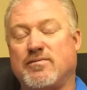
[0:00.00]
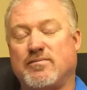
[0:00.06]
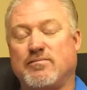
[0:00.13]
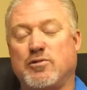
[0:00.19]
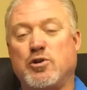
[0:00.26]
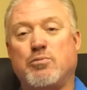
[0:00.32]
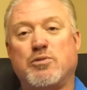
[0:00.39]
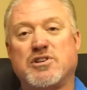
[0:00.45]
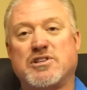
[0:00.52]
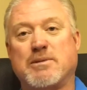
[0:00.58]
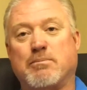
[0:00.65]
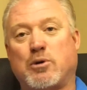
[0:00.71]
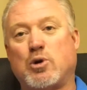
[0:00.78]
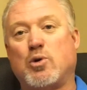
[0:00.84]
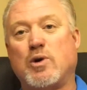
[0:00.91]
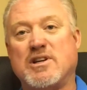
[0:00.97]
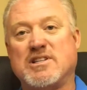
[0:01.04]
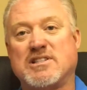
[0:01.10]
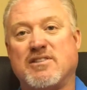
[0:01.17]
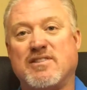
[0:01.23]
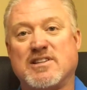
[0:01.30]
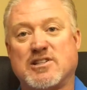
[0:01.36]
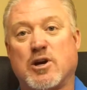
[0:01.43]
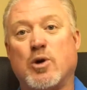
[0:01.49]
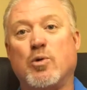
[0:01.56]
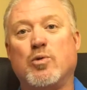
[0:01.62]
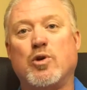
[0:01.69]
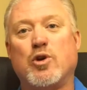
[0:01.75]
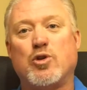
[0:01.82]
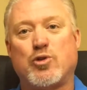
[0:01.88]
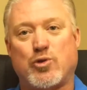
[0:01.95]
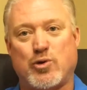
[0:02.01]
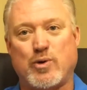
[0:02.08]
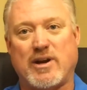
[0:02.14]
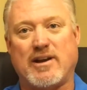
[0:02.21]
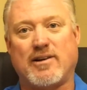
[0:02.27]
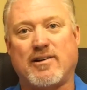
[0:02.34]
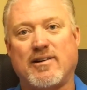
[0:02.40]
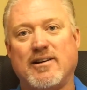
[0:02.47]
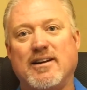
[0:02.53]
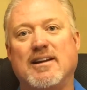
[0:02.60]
employees of his own through here,